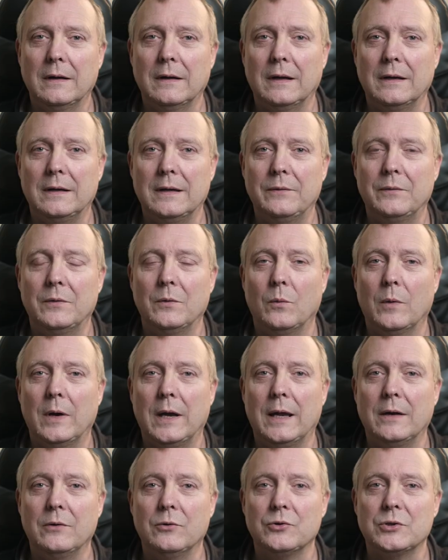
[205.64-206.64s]
a different
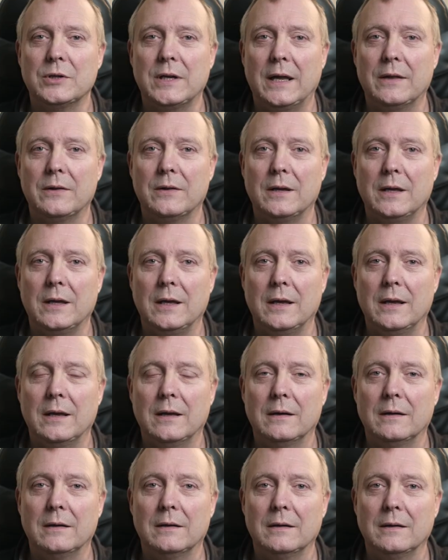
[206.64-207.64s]
way and just get the
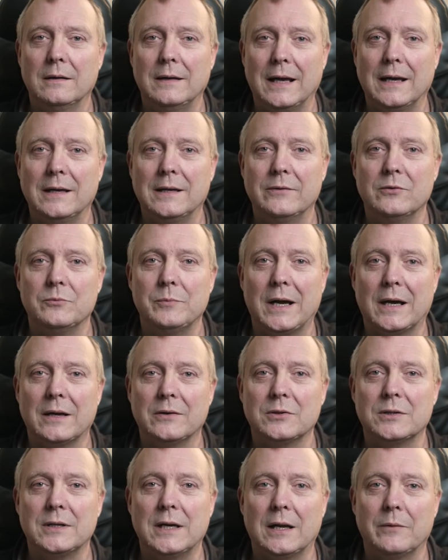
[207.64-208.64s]
negatives back and
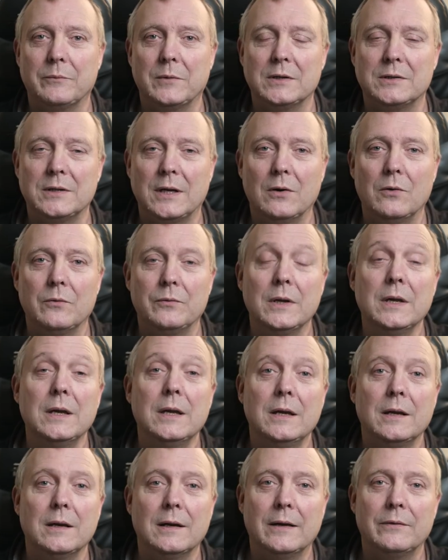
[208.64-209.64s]
scan them yourself,
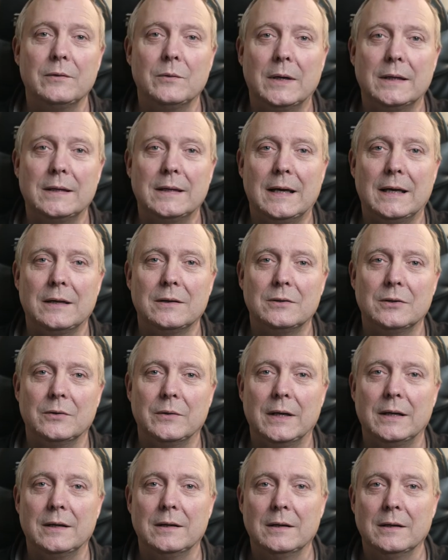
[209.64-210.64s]
you're going to have to add that to
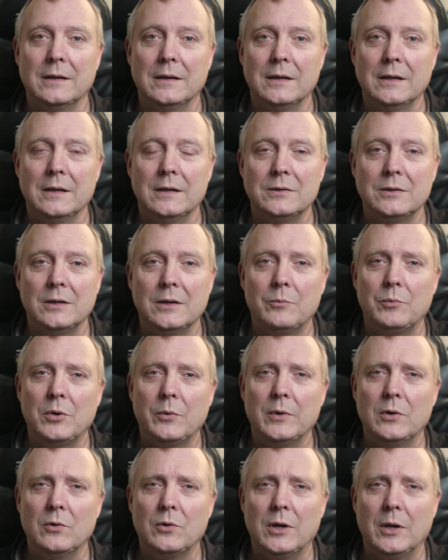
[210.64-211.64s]
it. So you're
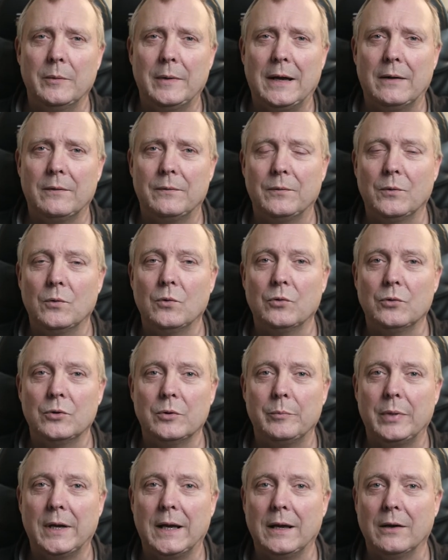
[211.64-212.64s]
probably looking about
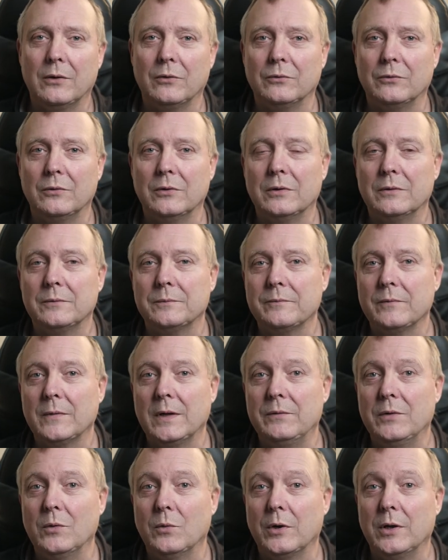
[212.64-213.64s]
£400
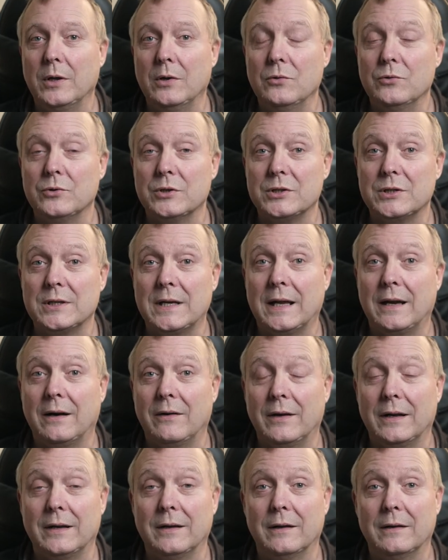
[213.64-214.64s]
if you want to use a scanner
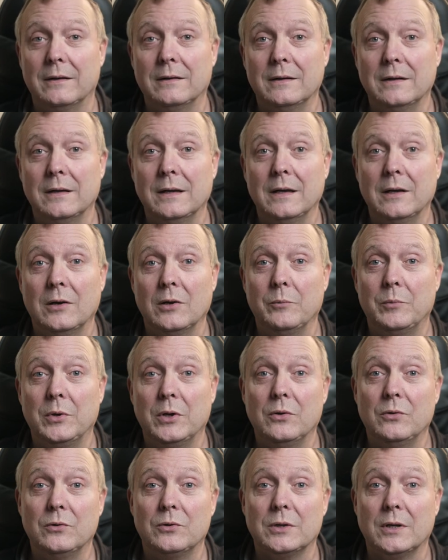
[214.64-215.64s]
and a
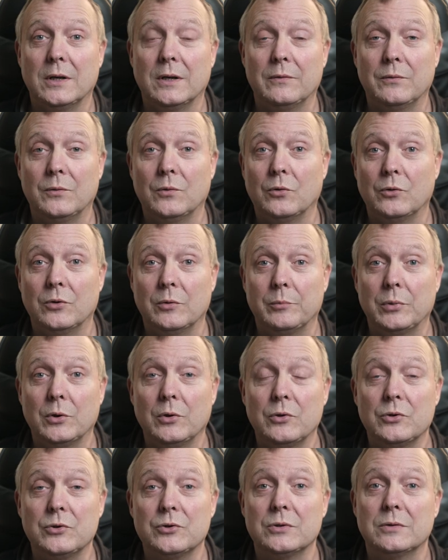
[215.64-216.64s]
computer, 400
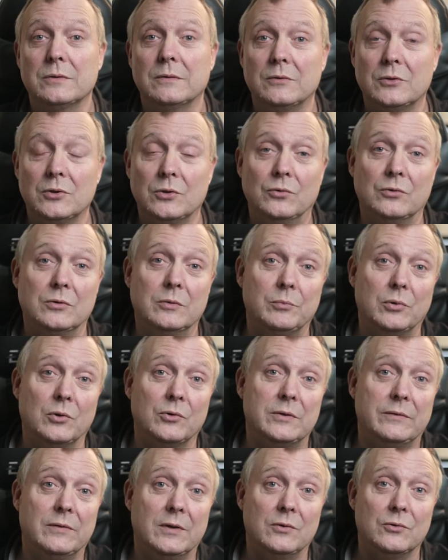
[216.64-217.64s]
plus, and 200
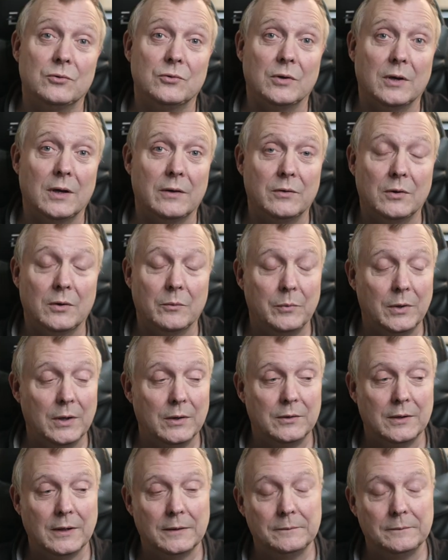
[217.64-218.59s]
plus if you're just going to go to computer.